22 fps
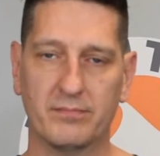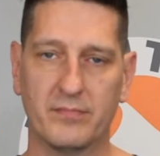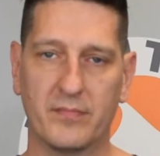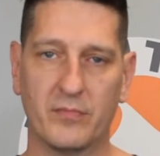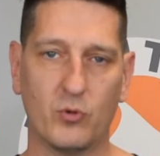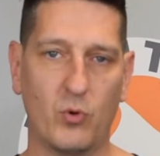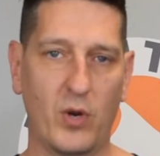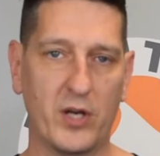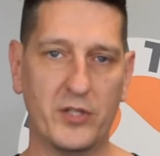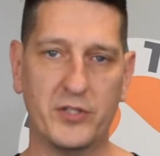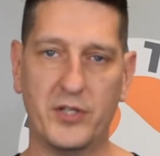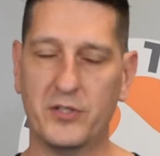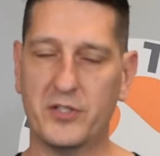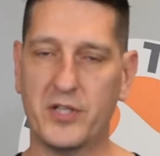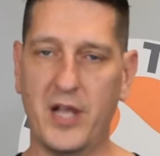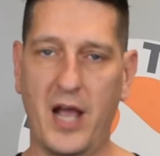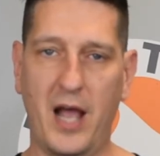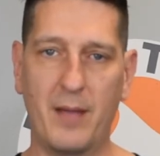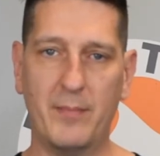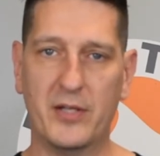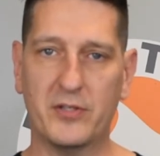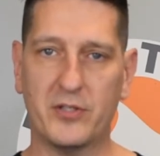Questions,
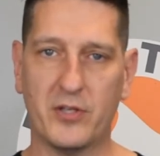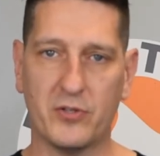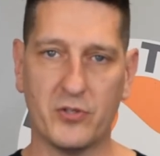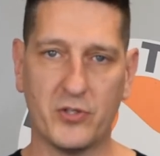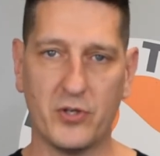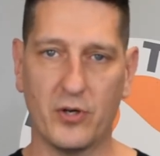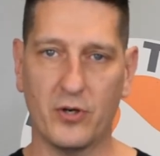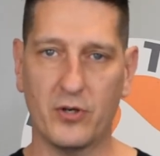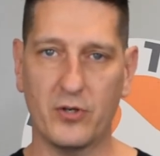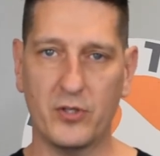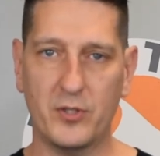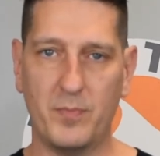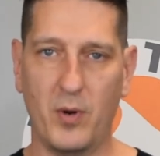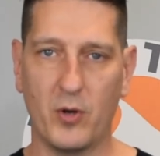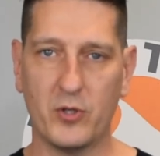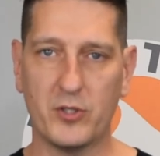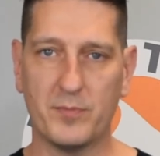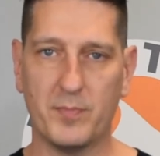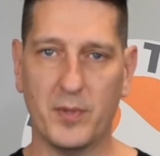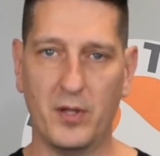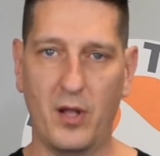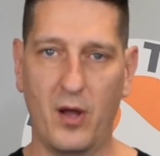comments, concerns,
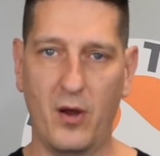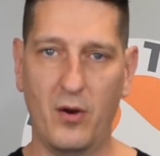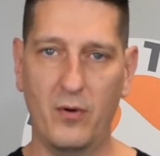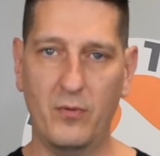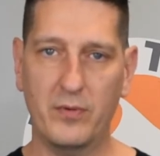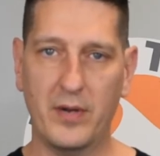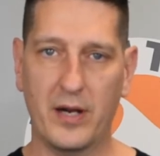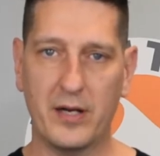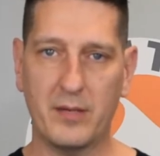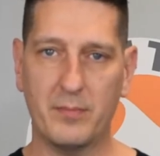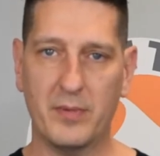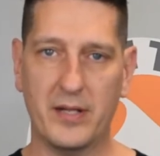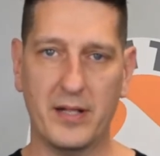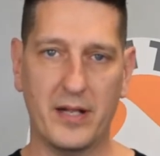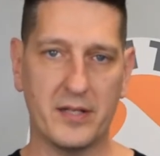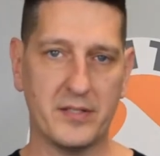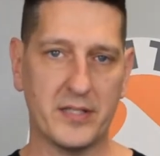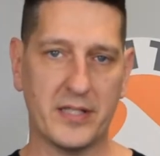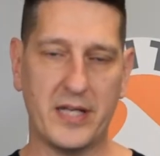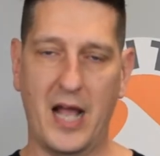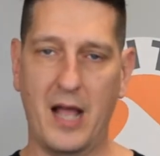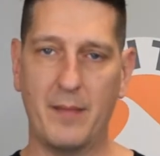post below. Anybody that
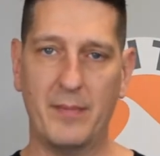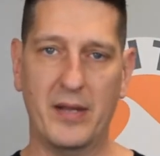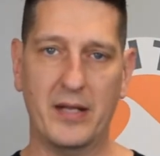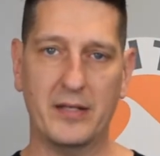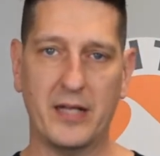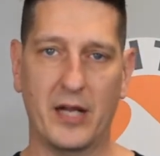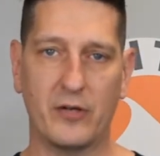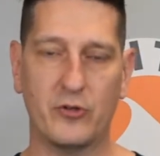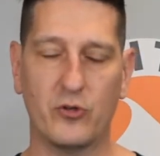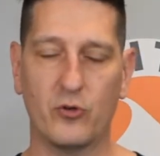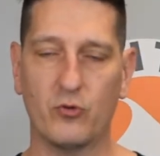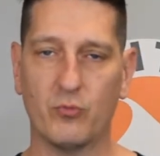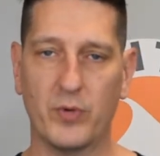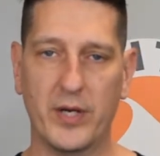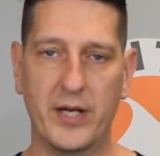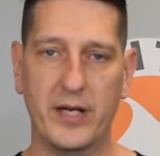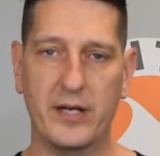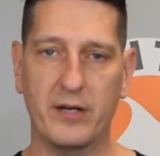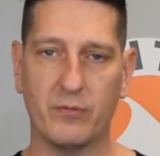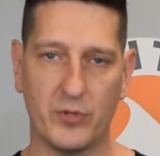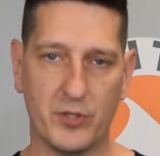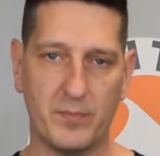has a comment, I do
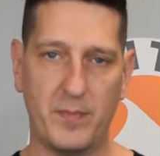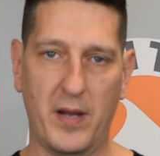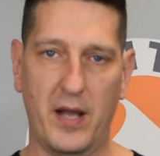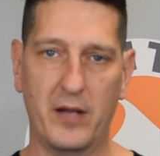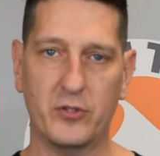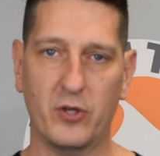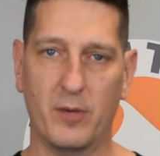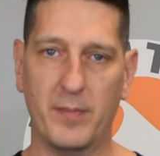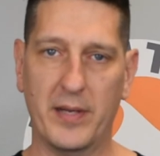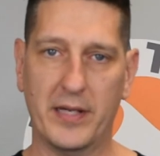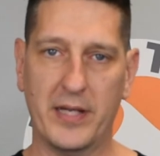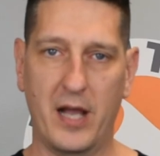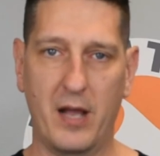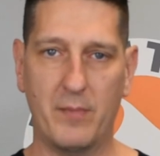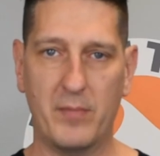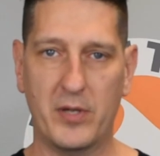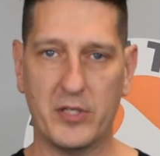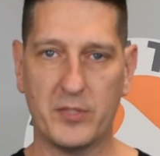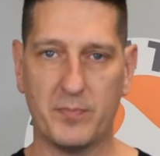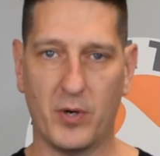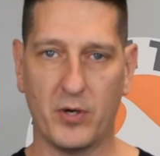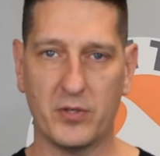read and respond to all my
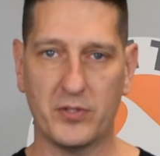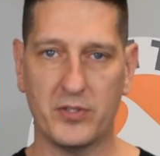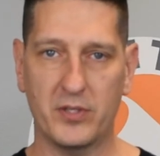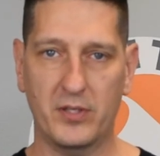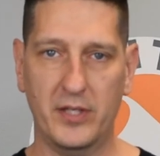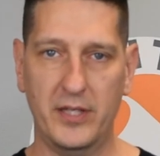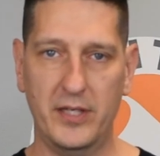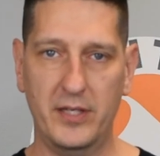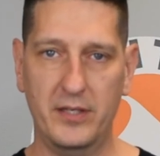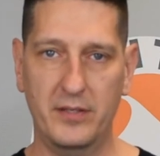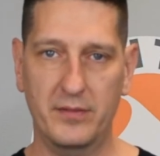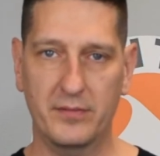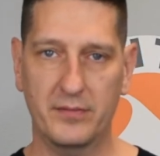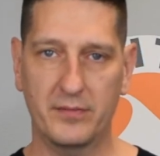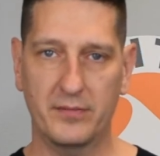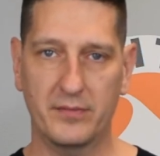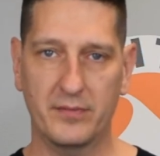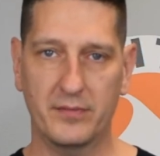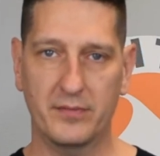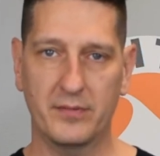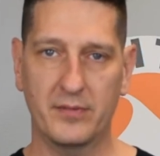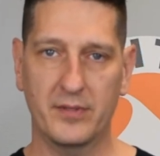comments personally.
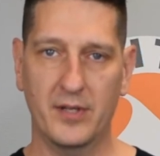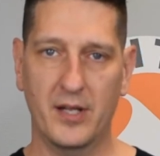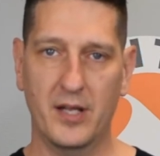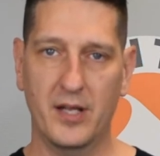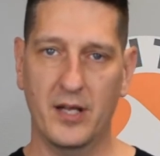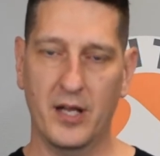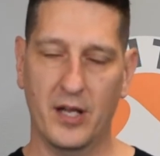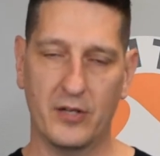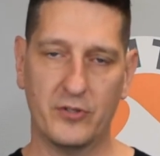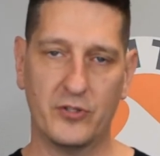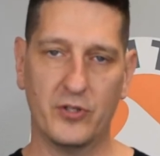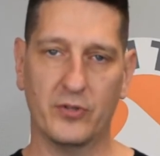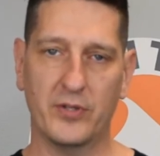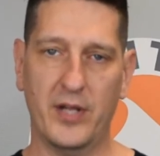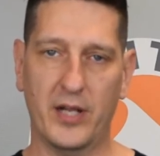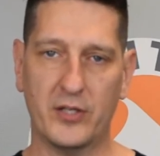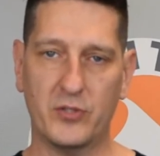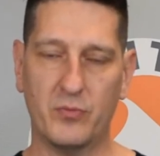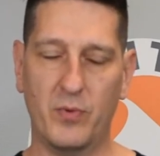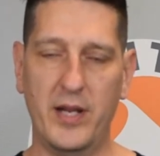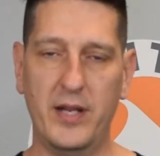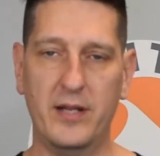Until
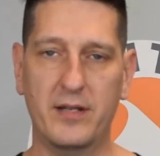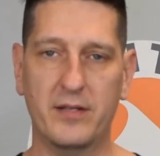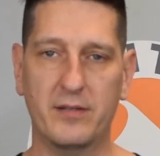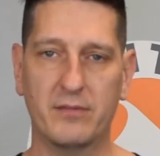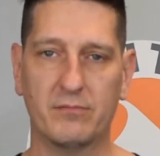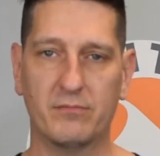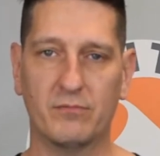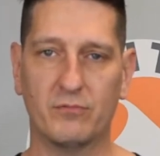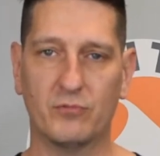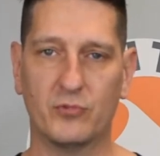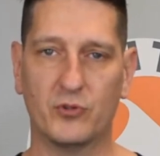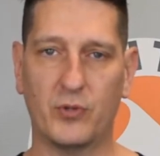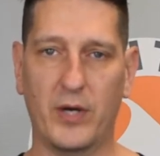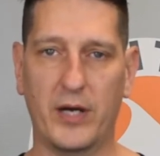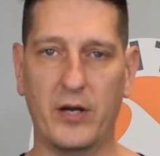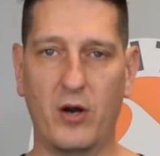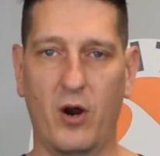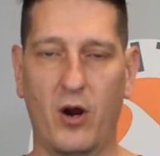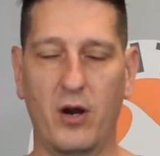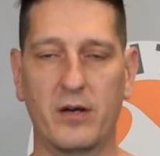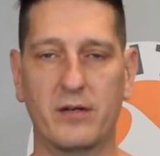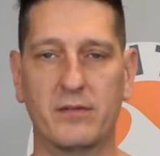next week, train
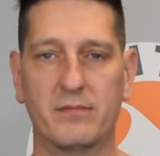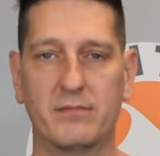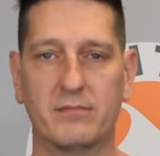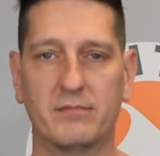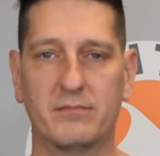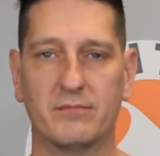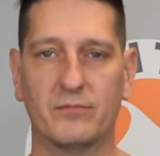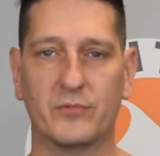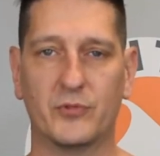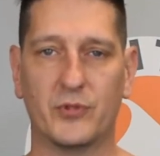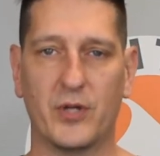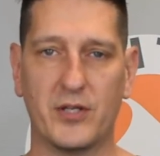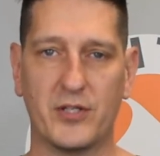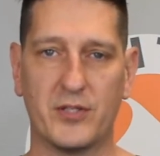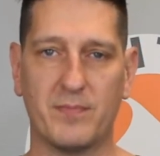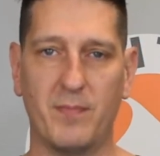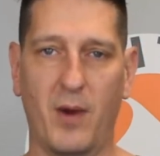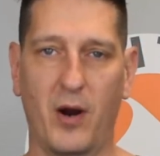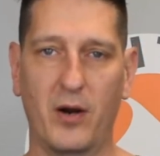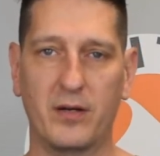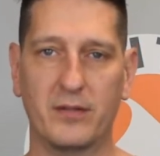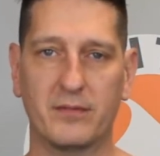hard, train
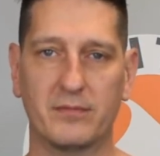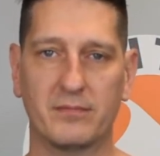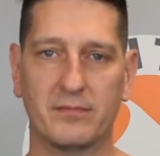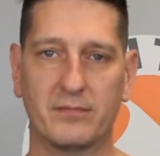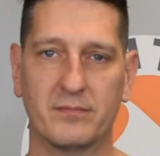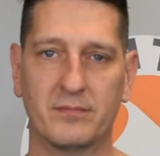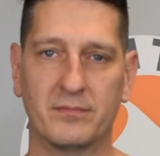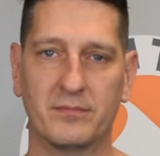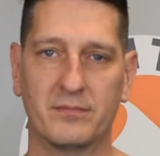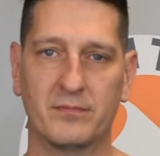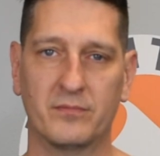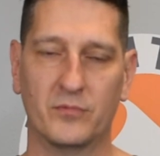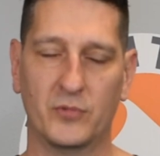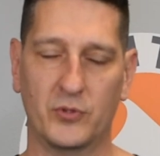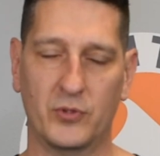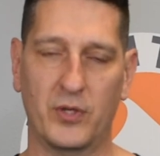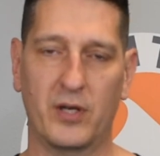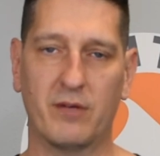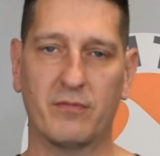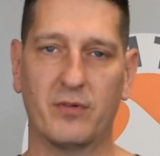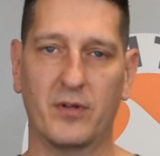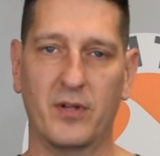smart,
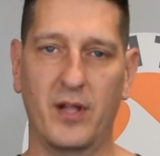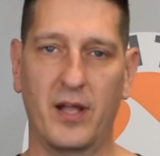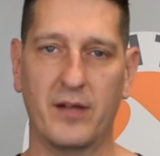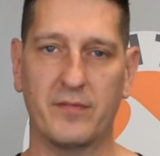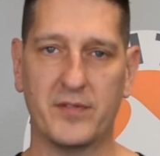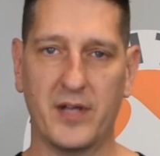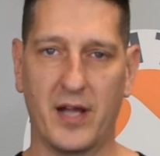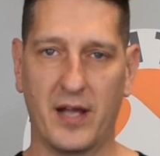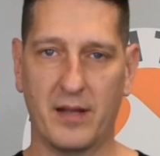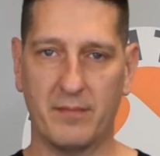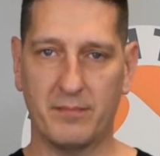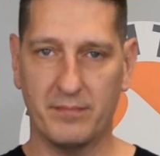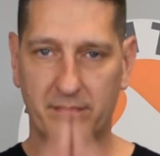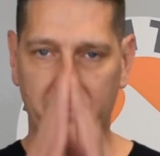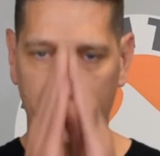train for a lifetime.